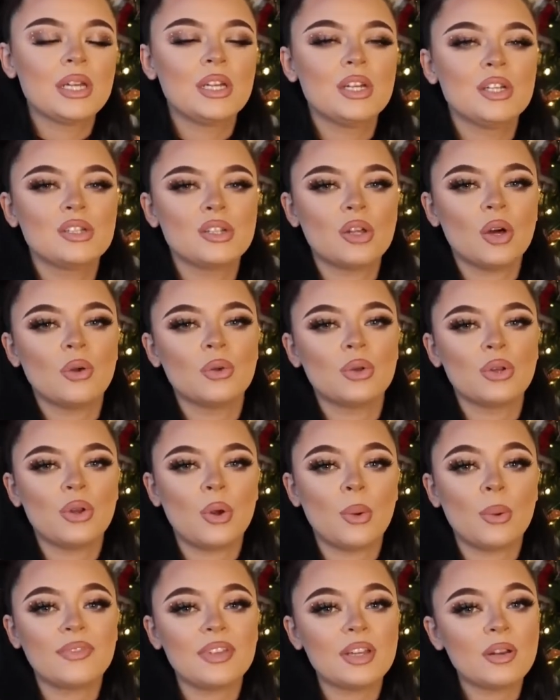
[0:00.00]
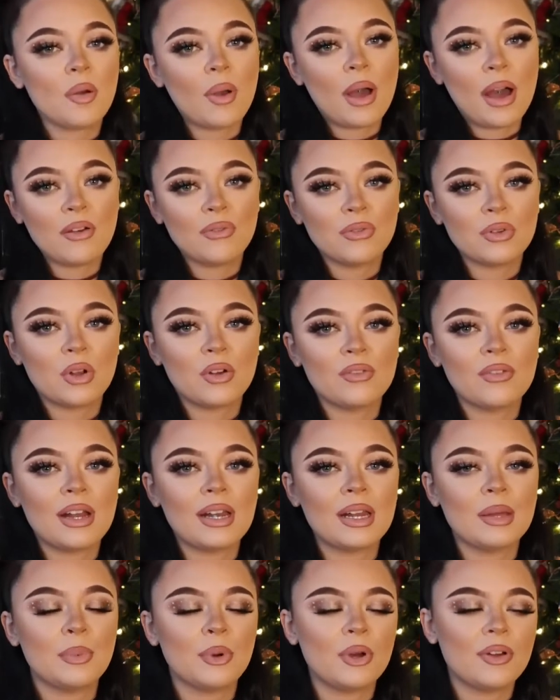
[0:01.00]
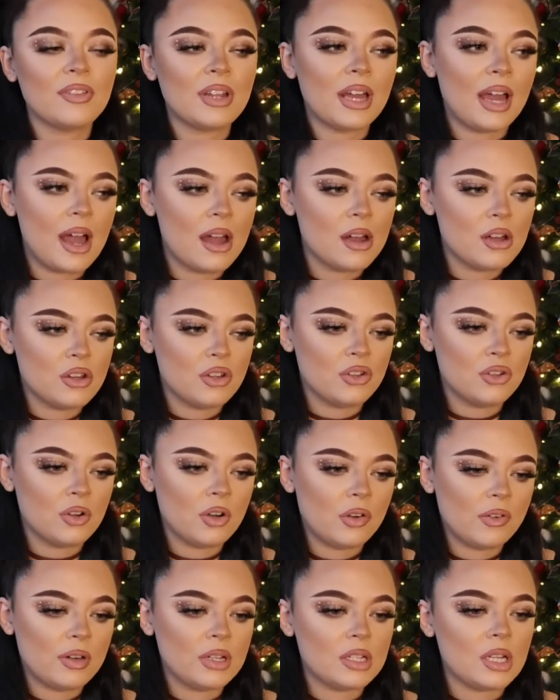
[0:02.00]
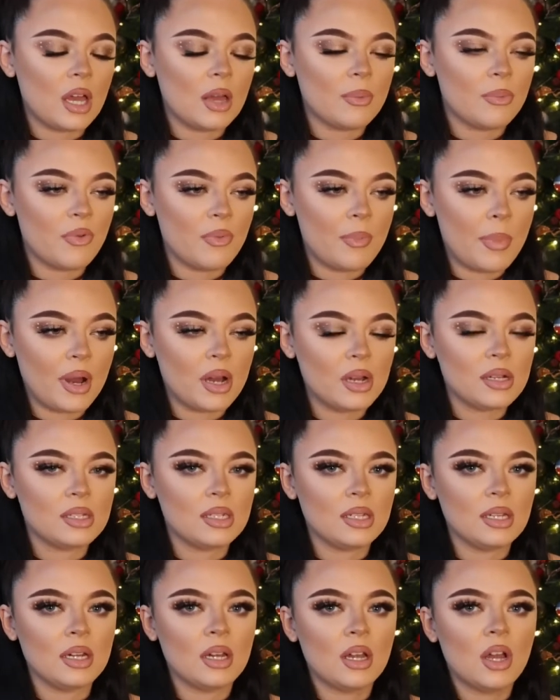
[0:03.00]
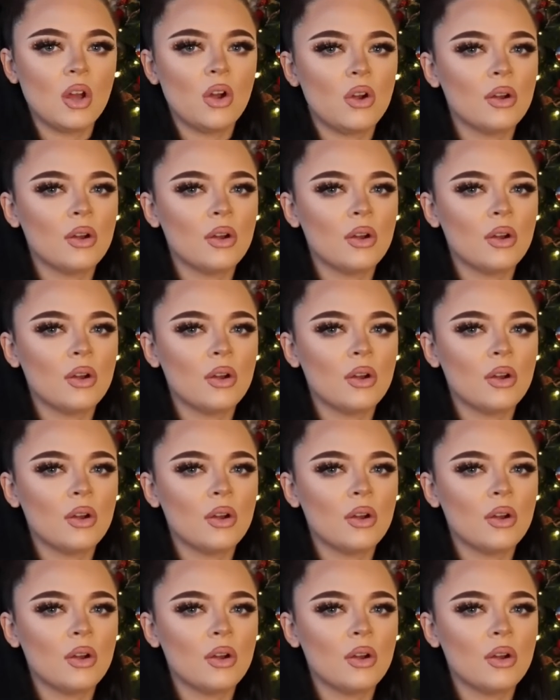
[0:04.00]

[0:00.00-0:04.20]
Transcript: So, you know, if they don't have one already, but if they are a jewelry type of person,